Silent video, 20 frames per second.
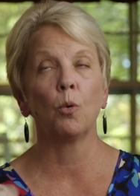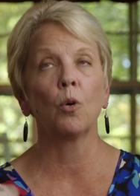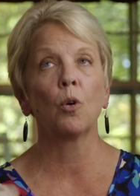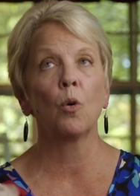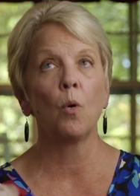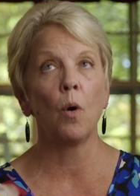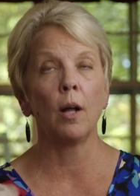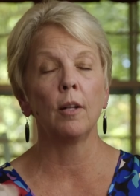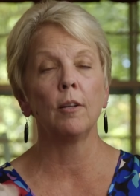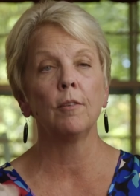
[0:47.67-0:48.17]
more
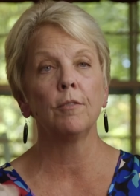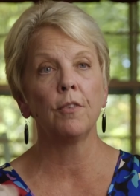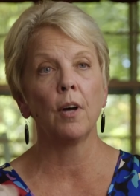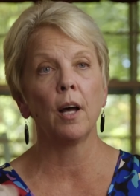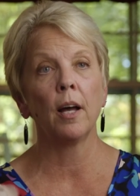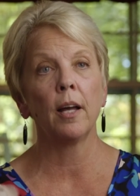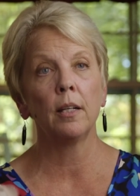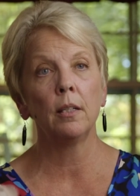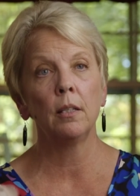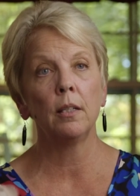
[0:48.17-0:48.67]

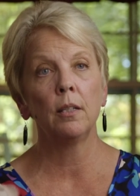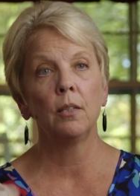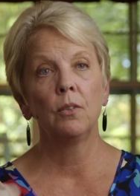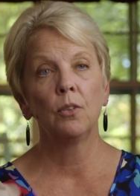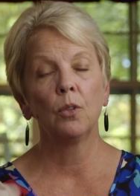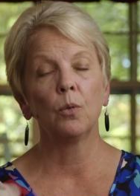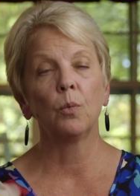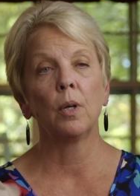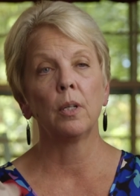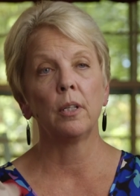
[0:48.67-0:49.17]
qualified
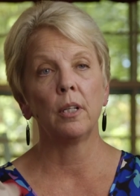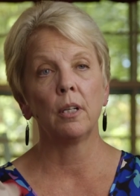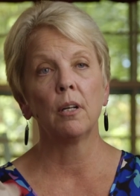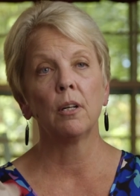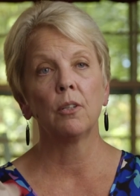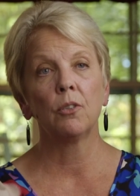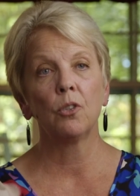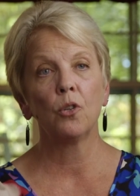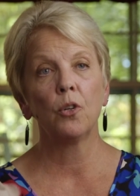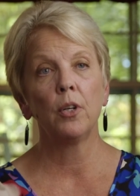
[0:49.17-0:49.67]
to run the
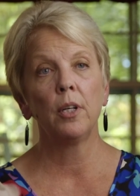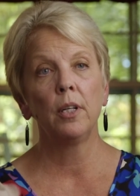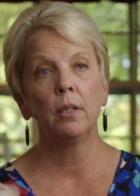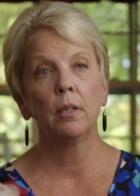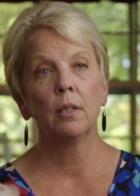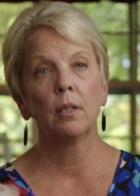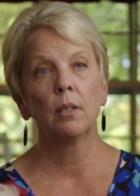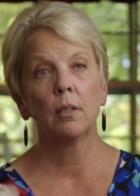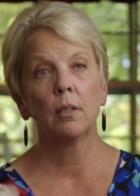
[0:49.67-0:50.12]
country.